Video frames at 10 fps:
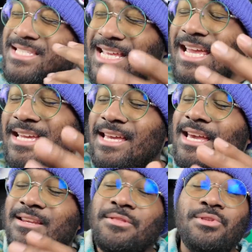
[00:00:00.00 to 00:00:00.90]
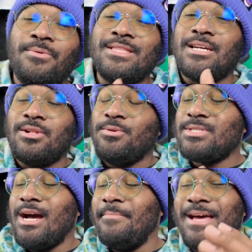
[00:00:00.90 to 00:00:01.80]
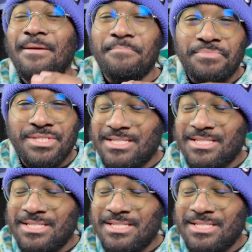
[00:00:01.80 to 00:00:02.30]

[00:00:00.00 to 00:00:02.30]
staying in and throwing the close combat,